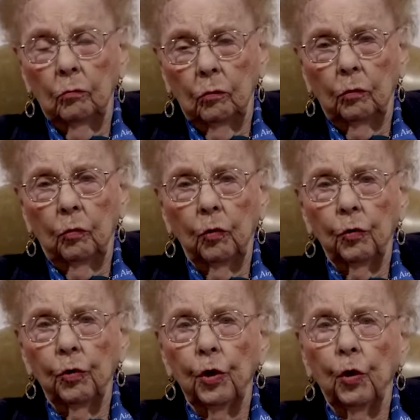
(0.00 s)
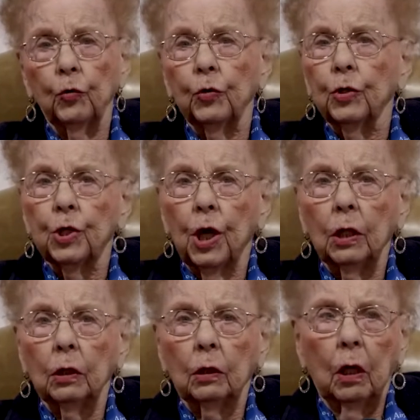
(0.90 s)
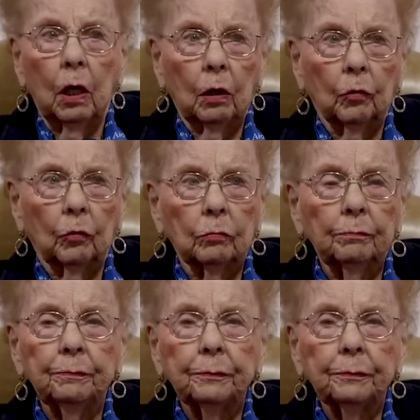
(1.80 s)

wrote a note to Jacqueline Cochran,